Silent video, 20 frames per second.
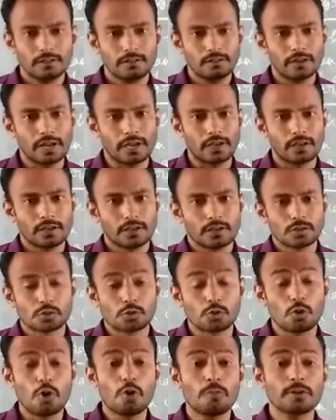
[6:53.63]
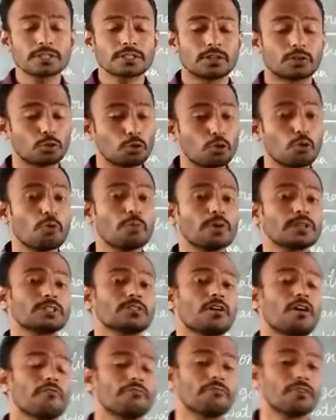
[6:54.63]
okay, too much
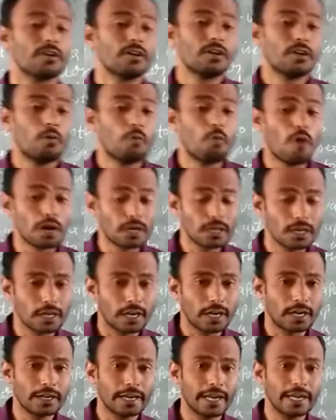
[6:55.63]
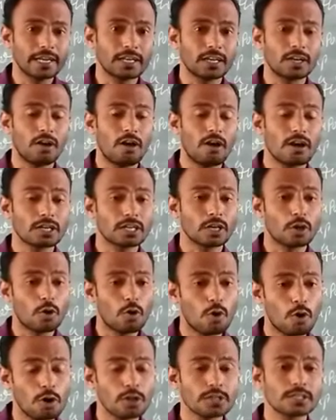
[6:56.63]
of water content not
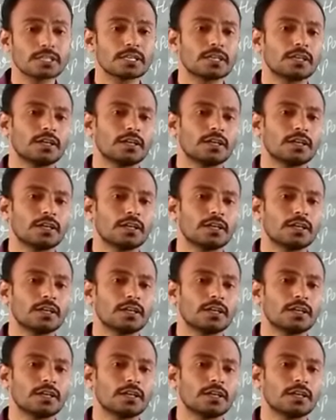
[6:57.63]
holds